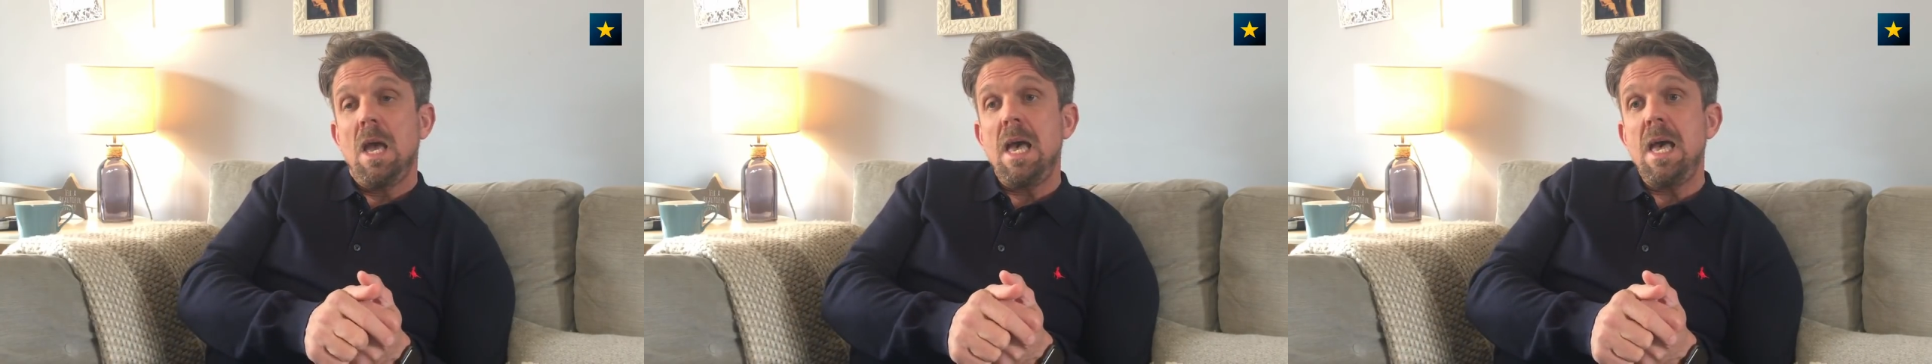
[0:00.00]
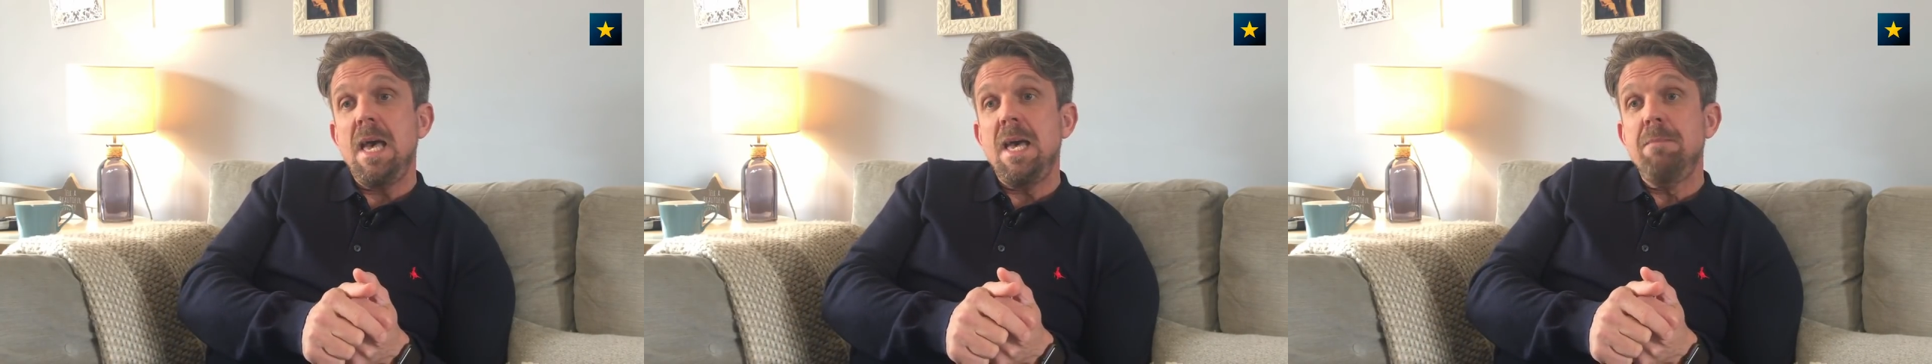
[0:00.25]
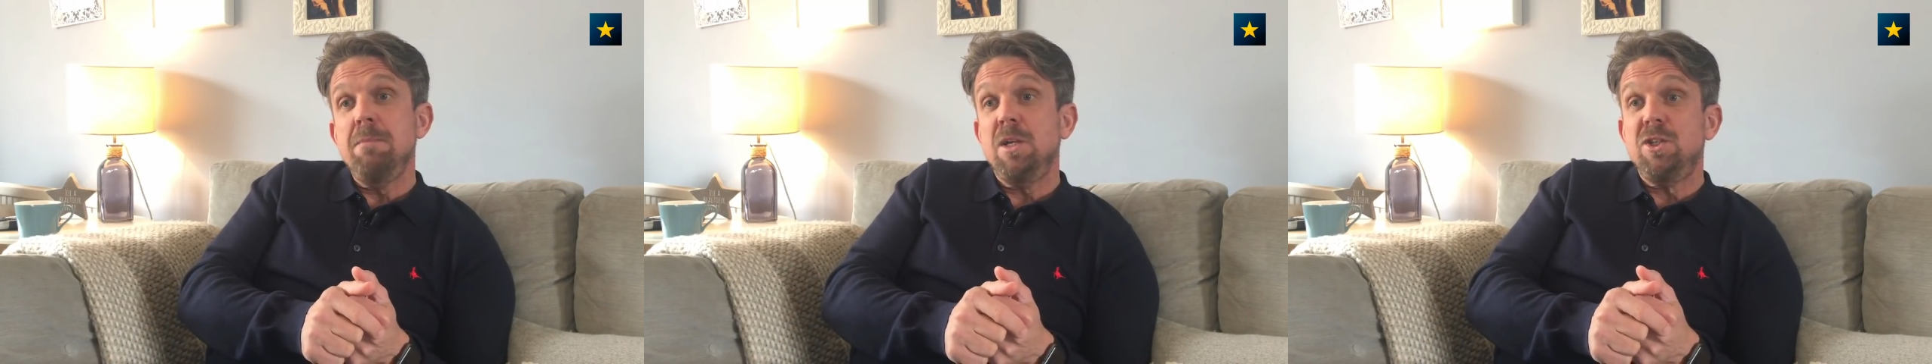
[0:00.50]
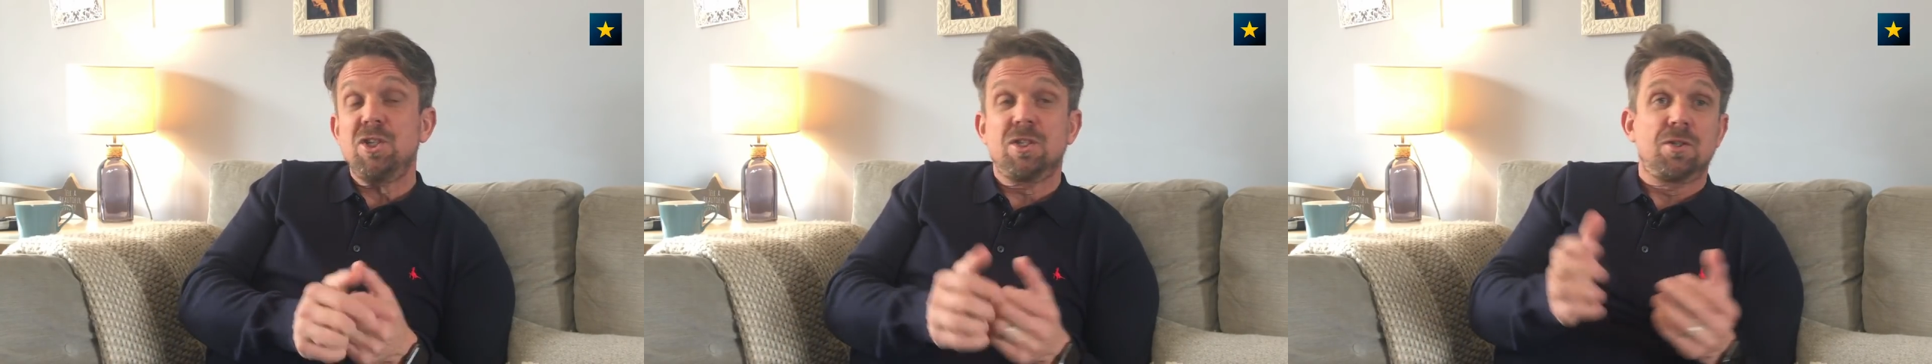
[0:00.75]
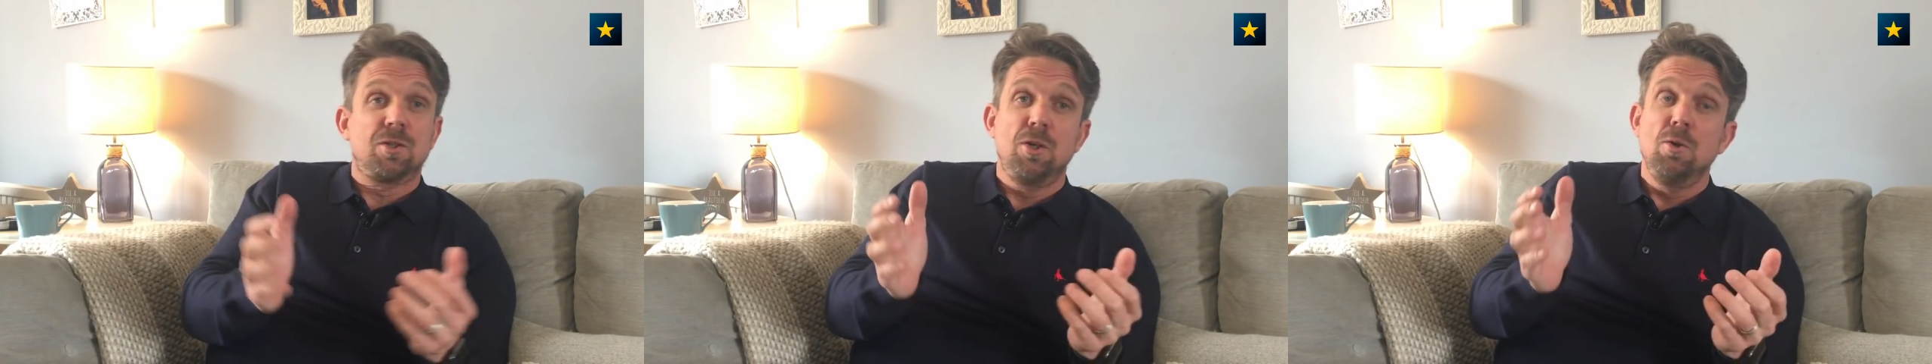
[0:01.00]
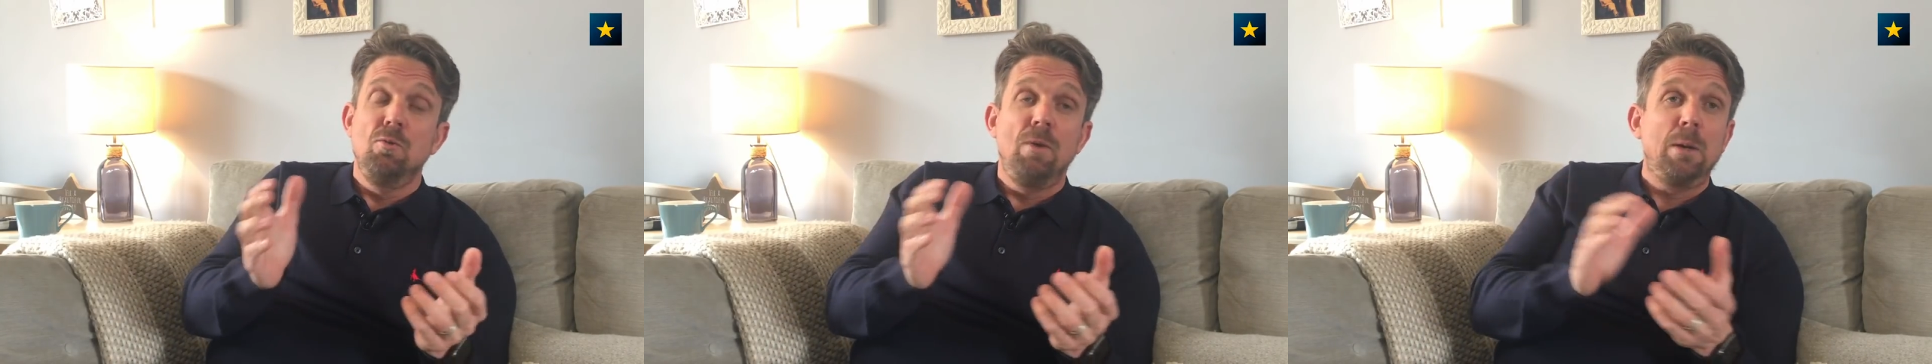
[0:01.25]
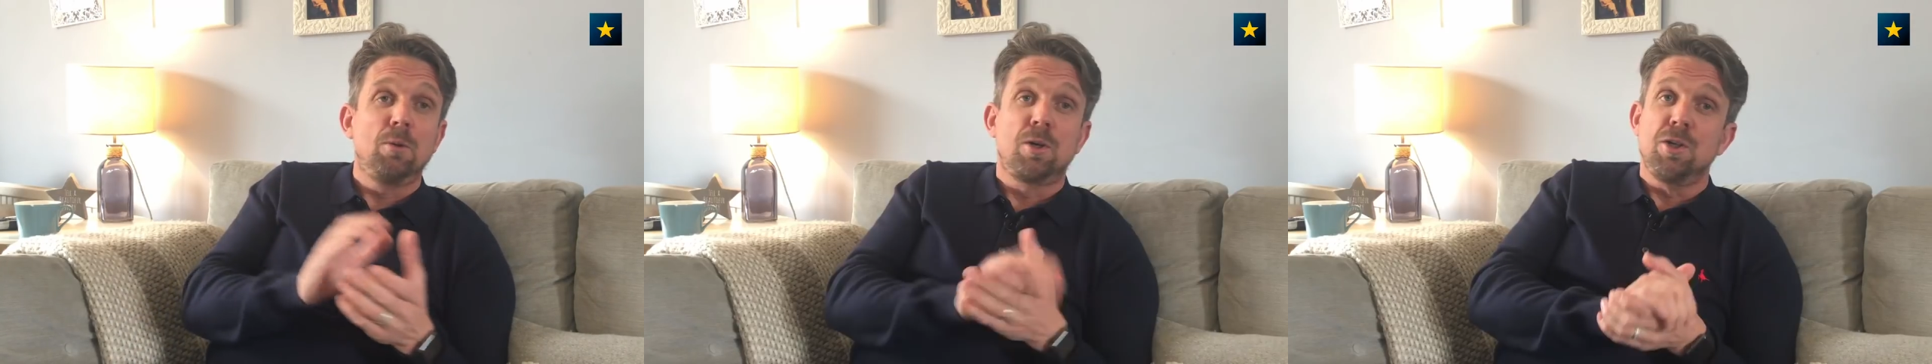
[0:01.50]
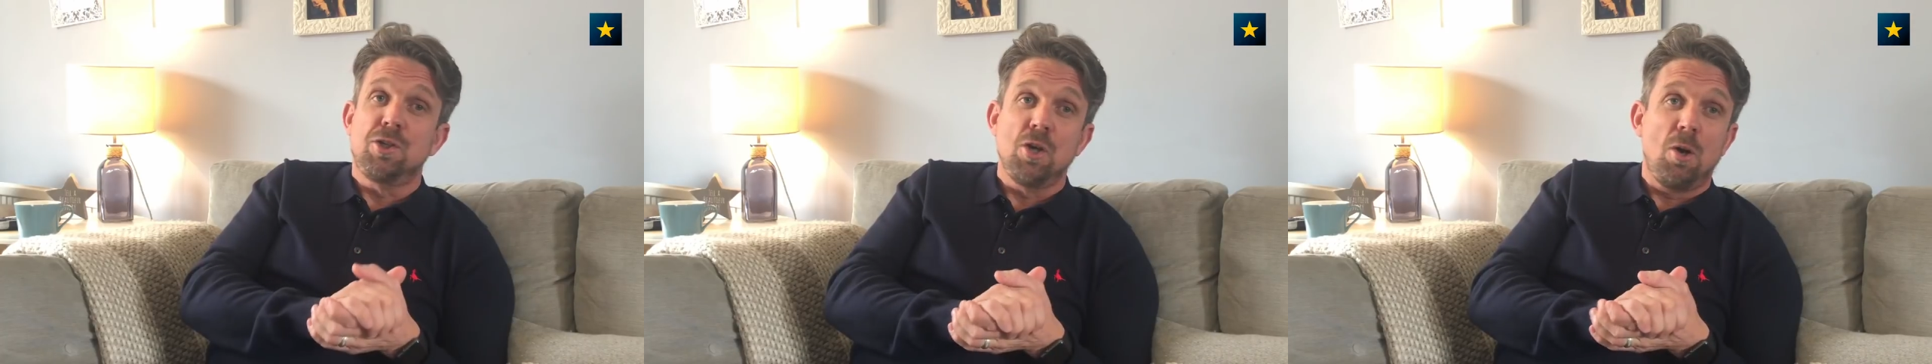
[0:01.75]
Um, just two real
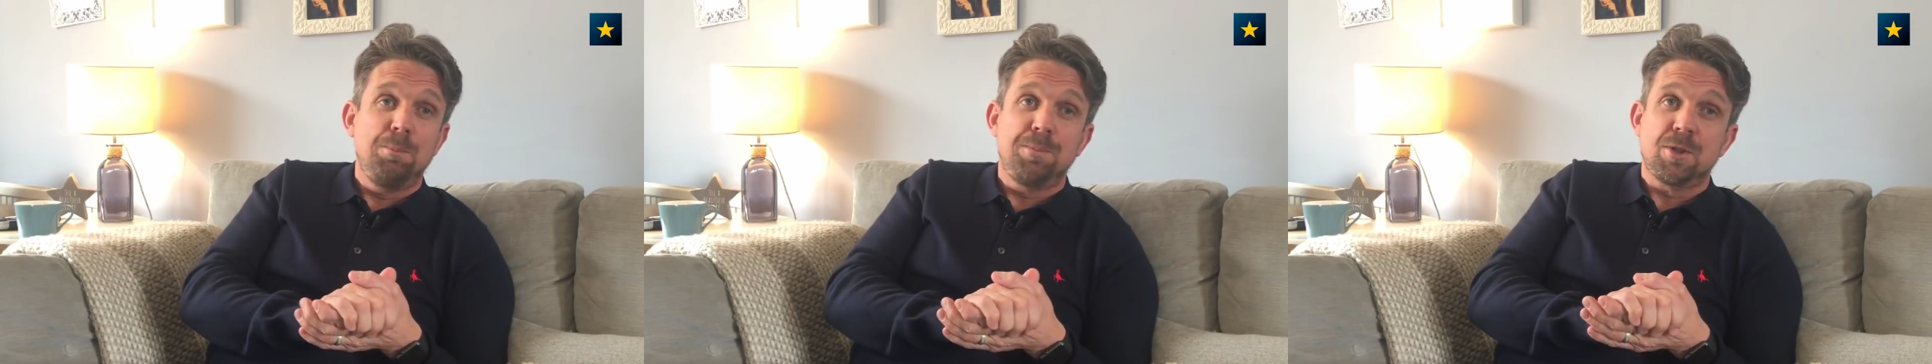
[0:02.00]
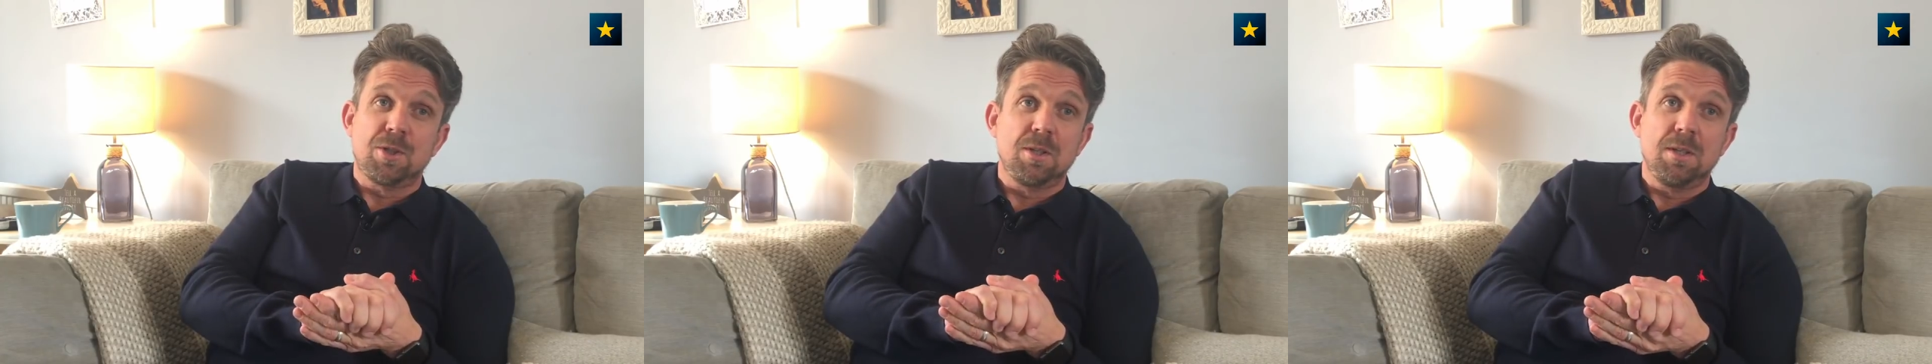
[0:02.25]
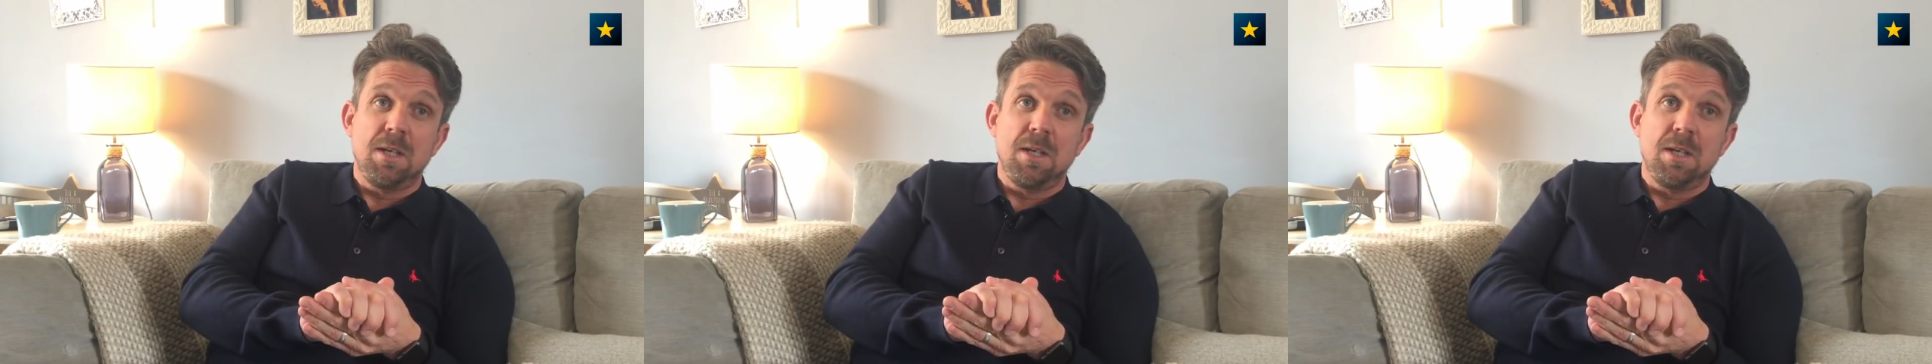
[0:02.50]
good jobs.